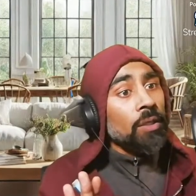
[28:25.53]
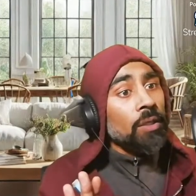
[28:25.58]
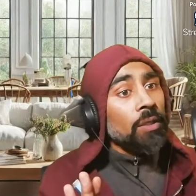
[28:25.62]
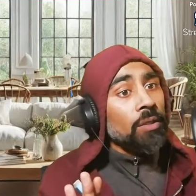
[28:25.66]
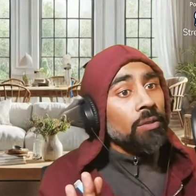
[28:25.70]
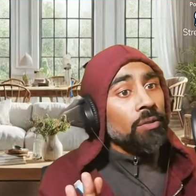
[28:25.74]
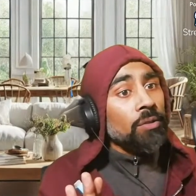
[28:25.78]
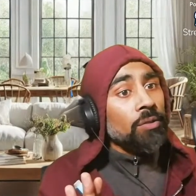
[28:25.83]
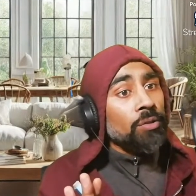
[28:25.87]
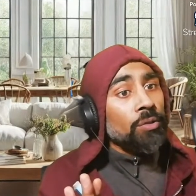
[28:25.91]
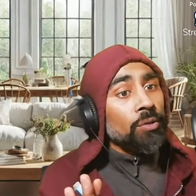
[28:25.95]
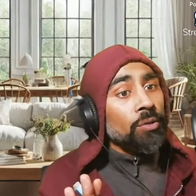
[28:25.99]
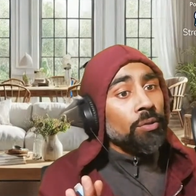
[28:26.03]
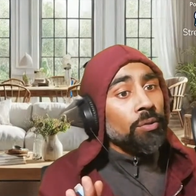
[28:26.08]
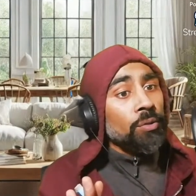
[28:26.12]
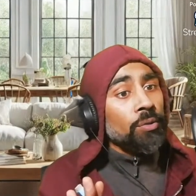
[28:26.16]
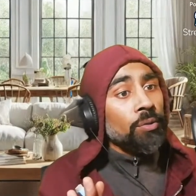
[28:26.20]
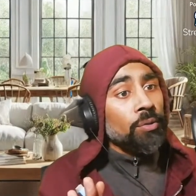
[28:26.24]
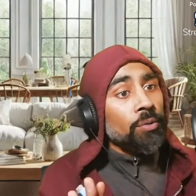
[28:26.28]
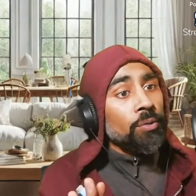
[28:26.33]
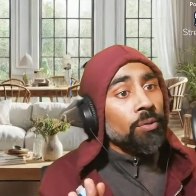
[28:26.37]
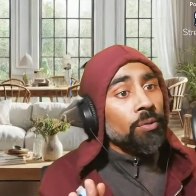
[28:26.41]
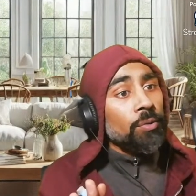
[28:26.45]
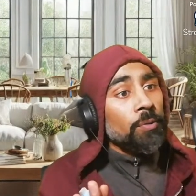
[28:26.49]

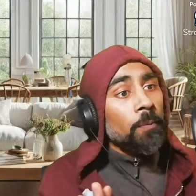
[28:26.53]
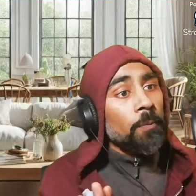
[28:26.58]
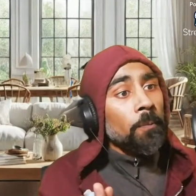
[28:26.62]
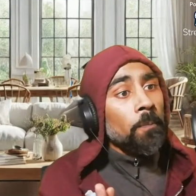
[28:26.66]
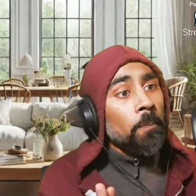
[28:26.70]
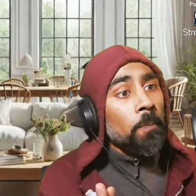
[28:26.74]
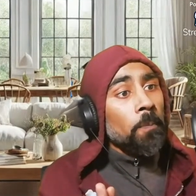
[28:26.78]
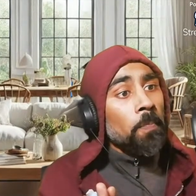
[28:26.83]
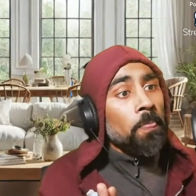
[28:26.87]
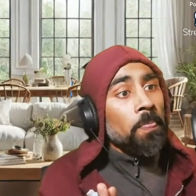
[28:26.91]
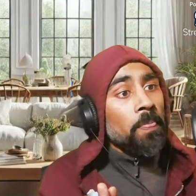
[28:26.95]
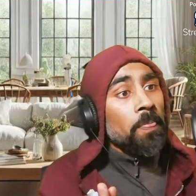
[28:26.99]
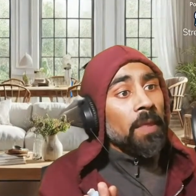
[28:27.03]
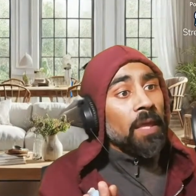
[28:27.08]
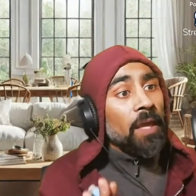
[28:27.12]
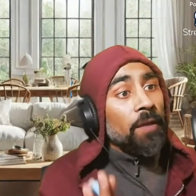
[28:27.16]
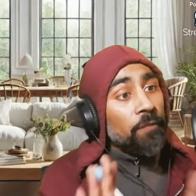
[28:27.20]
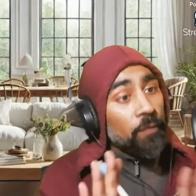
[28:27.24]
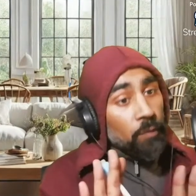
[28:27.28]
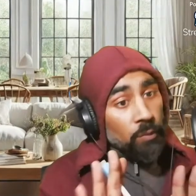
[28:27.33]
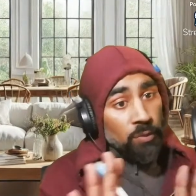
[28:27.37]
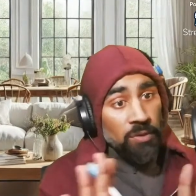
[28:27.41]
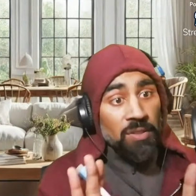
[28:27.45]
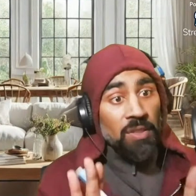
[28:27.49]
to, if
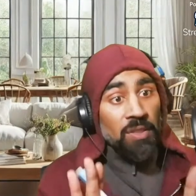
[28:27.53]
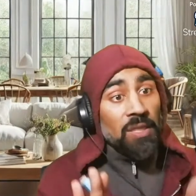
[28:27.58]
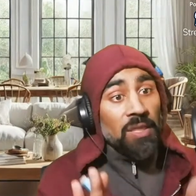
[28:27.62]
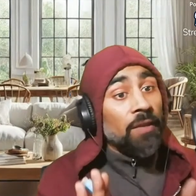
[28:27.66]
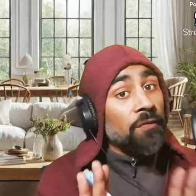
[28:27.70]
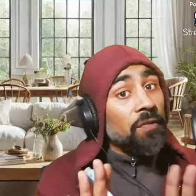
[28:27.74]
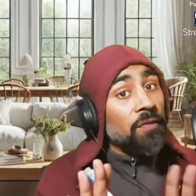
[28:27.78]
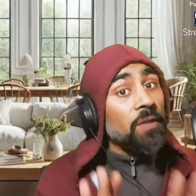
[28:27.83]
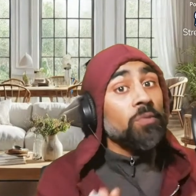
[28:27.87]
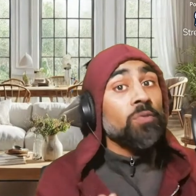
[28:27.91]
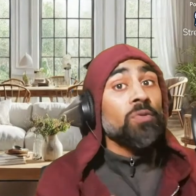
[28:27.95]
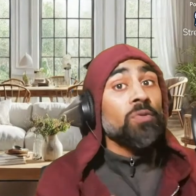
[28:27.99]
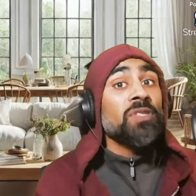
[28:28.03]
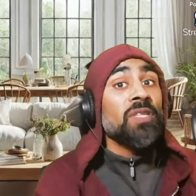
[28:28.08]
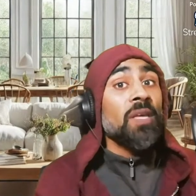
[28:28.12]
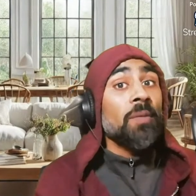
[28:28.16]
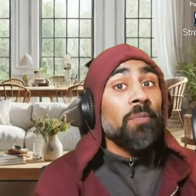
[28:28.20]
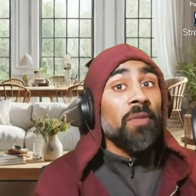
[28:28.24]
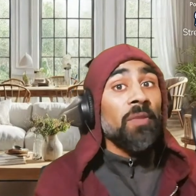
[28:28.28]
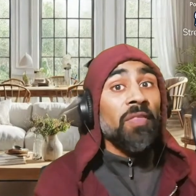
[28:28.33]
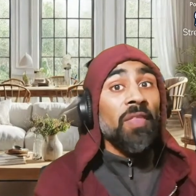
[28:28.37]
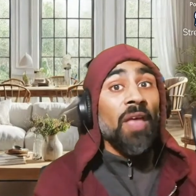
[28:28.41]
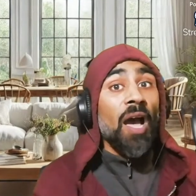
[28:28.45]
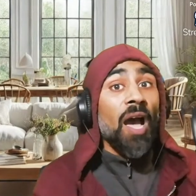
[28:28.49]
this was
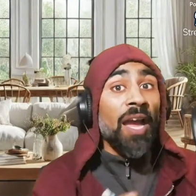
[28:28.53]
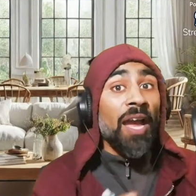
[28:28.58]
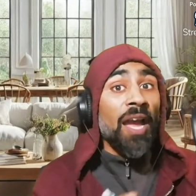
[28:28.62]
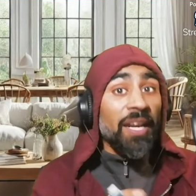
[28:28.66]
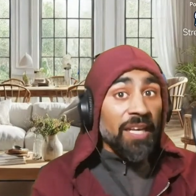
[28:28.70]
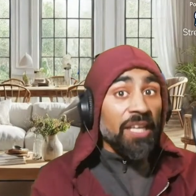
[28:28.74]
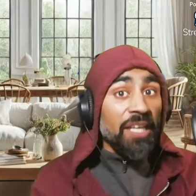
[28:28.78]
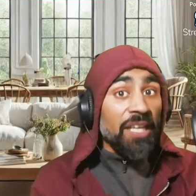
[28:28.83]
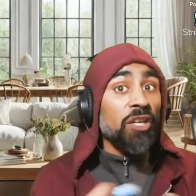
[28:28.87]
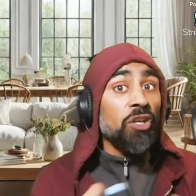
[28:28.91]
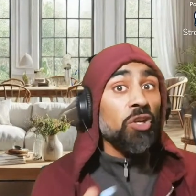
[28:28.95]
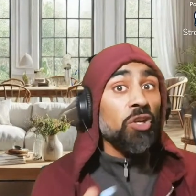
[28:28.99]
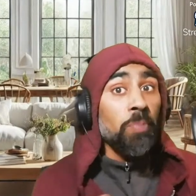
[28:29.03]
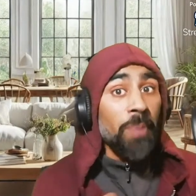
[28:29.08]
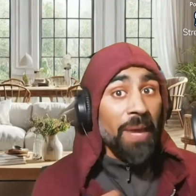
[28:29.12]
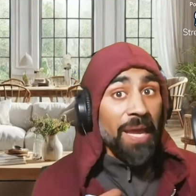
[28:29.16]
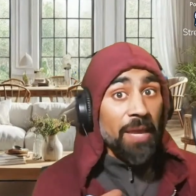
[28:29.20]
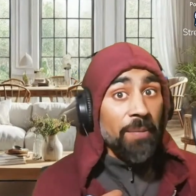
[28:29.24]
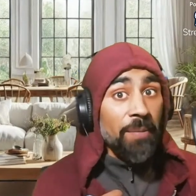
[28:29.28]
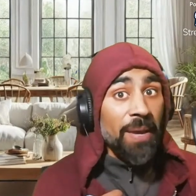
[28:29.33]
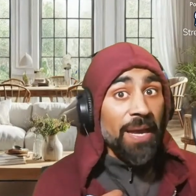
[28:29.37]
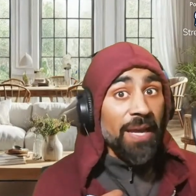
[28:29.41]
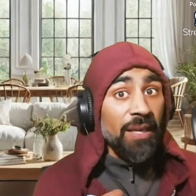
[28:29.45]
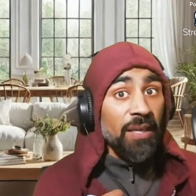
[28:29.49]
something that I needed to pay
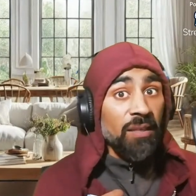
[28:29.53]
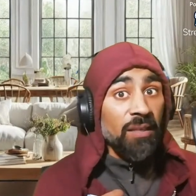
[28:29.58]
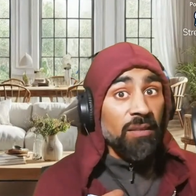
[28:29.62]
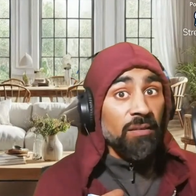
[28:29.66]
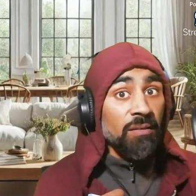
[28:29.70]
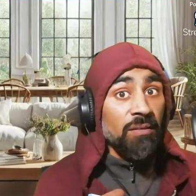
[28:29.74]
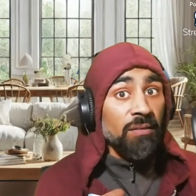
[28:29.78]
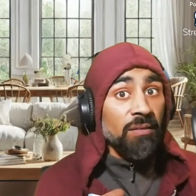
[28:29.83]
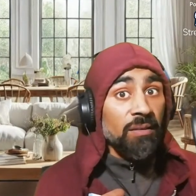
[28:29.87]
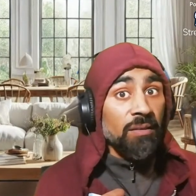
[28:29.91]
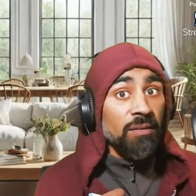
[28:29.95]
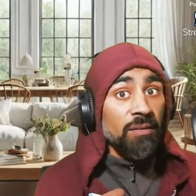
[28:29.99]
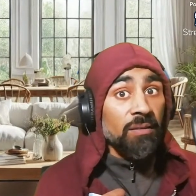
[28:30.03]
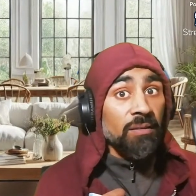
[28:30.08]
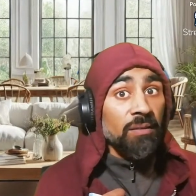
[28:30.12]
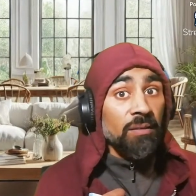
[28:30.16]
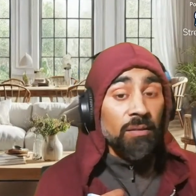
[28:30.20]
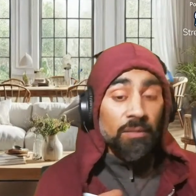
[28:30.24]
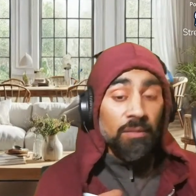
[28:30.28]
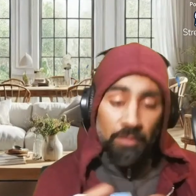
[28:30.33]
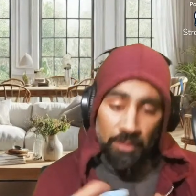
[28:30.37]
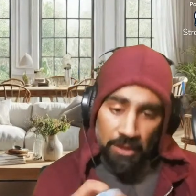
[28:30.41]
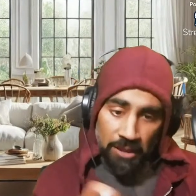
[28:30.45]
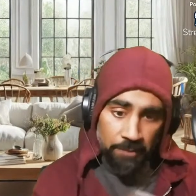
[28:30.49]
back,
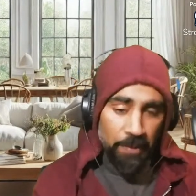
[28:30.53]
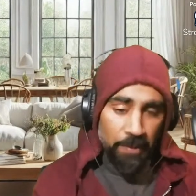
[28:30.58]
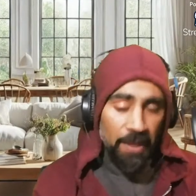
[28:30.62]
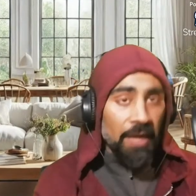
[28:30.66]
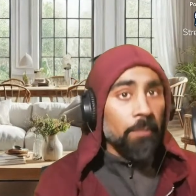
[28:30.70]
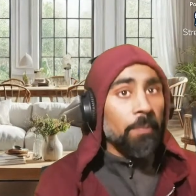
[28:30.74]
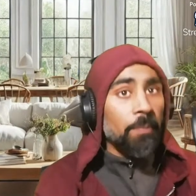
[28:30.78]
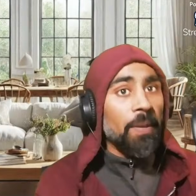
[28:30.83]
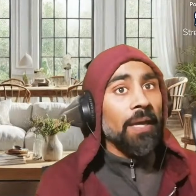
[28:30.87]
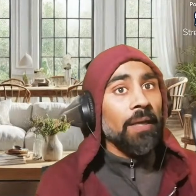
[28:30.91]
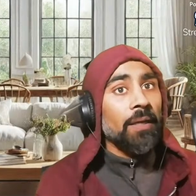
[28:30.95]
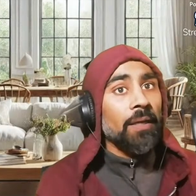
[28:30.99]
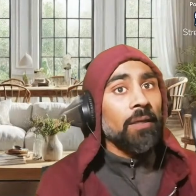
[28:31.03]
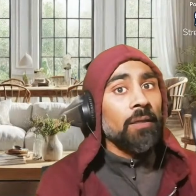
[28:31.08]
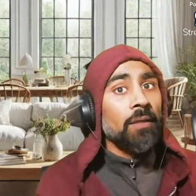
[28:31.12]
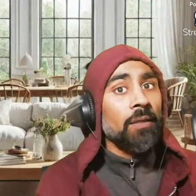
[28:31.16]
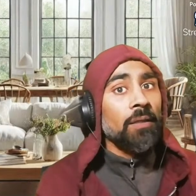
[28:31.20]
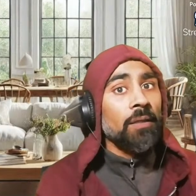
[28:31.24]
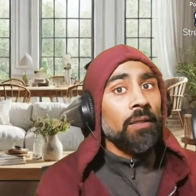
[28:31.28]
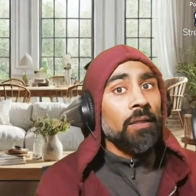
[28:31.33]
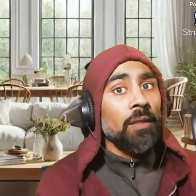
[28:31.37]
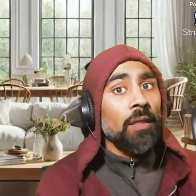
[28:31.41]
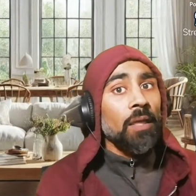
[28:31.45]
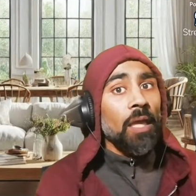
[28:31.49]
it's paid back.
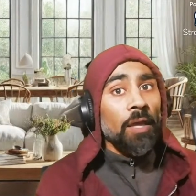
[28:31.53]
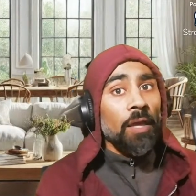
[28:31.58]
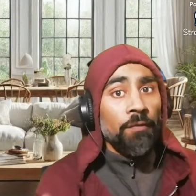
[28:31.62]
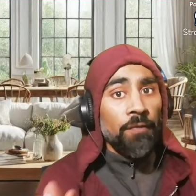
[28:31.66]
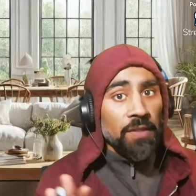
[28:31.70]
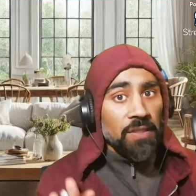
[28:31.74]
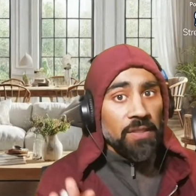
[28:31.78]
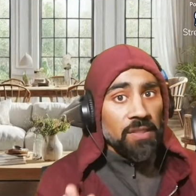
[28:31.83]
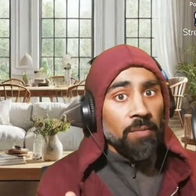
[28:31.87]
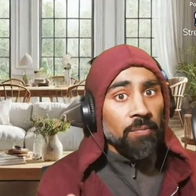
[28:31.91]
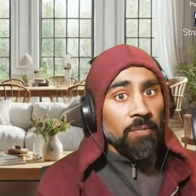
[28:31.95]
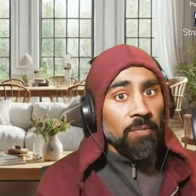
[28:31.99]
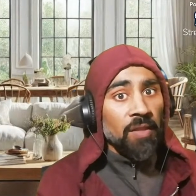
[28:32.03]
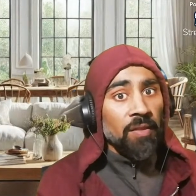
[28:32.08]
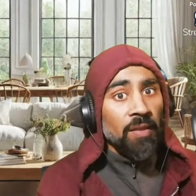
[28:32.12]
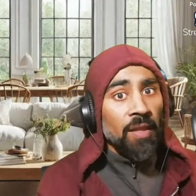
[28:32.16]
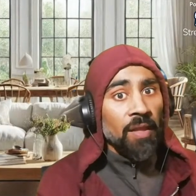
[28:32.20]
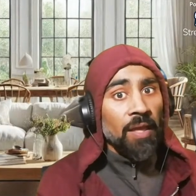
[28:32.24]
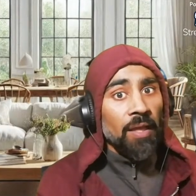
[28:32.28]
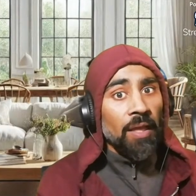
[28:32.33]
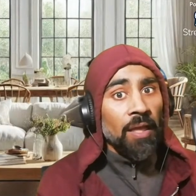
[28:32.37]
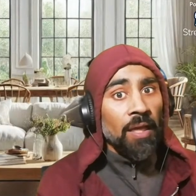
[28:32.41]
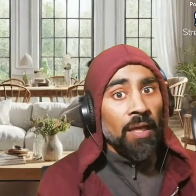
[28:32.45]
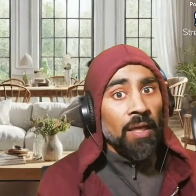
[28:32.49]
If it's something
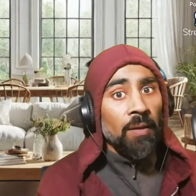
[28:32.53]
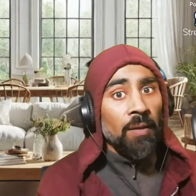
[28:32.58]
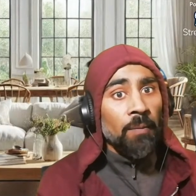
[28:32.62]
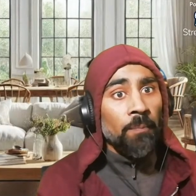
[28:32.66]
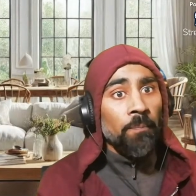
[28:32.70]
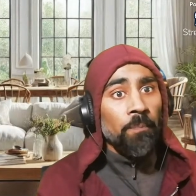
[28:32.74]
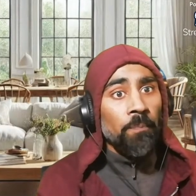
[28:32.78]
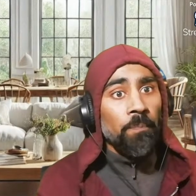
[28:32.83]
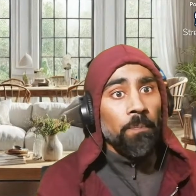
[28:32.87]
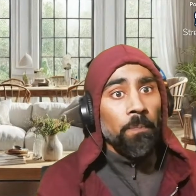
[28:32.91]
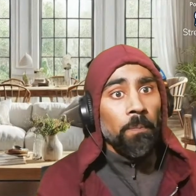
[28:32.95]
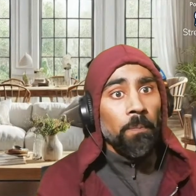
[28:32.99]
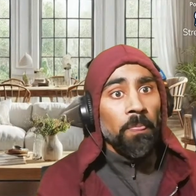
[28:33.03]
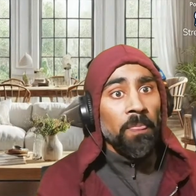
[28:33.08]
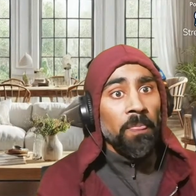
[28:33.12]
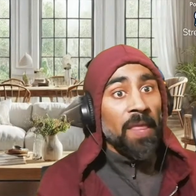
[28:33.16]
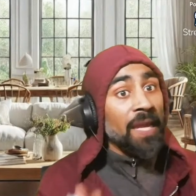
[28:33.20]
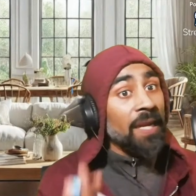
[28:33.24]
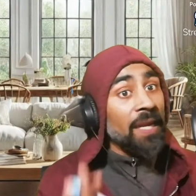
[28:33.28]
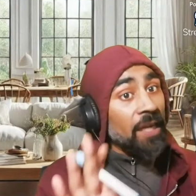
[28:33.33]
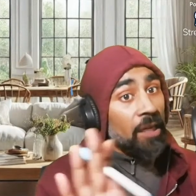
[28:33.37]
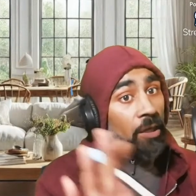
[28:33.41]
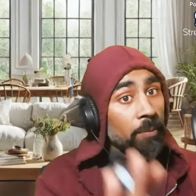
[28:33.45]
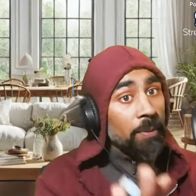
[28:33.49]
that
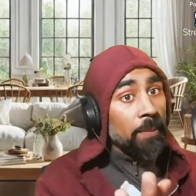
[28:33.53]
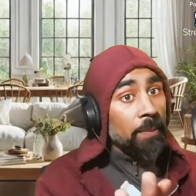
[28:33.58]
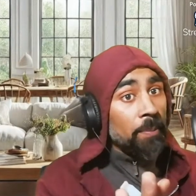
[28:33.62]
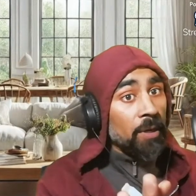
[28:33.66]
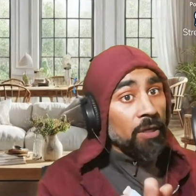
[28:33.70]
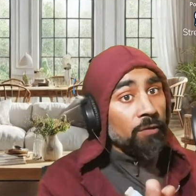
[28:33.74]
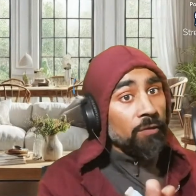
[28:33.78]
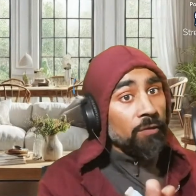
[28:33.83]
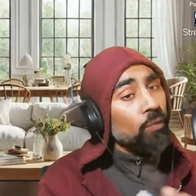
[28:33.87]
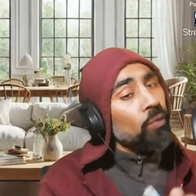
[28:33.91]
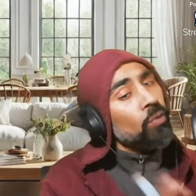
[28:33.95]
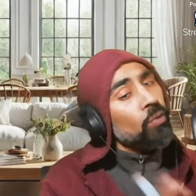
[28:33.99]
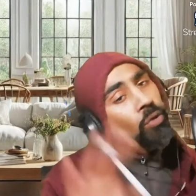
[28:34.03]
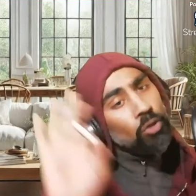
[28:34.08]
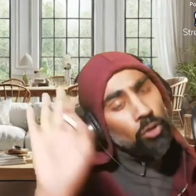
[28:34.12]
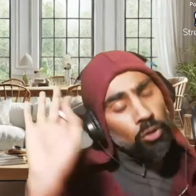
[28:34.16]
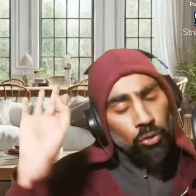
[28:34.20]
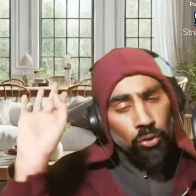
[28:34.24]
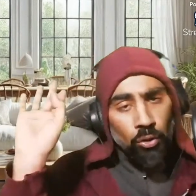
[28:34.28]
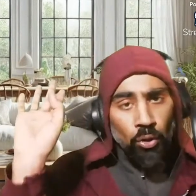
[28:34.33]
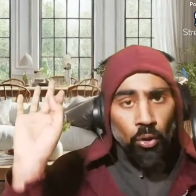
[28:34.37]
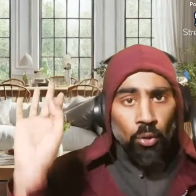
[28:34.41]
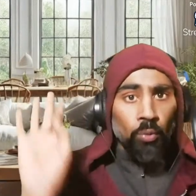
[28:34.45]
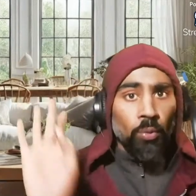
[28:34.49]
they need to be punished for,
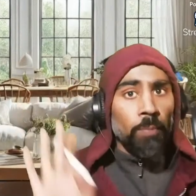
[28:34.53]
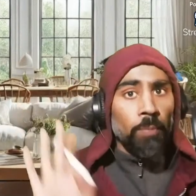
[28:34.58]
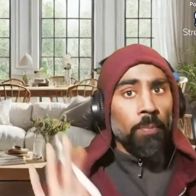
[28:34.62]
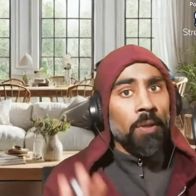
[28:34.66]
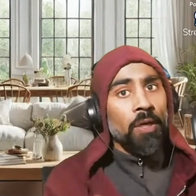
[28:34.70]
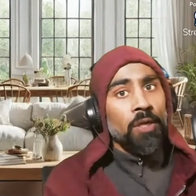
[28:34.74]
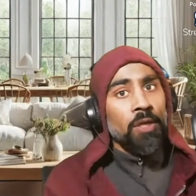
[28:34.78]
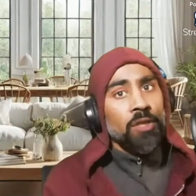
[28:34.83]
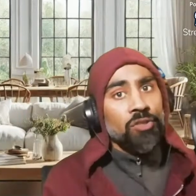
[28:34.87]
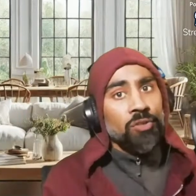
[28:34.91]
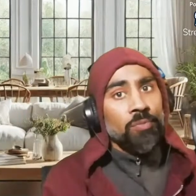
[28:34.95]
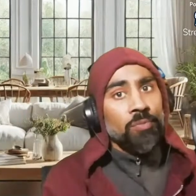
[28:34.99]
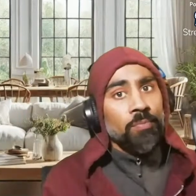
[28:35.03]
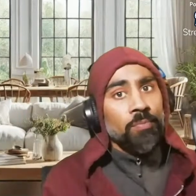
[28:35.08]
God will punish them.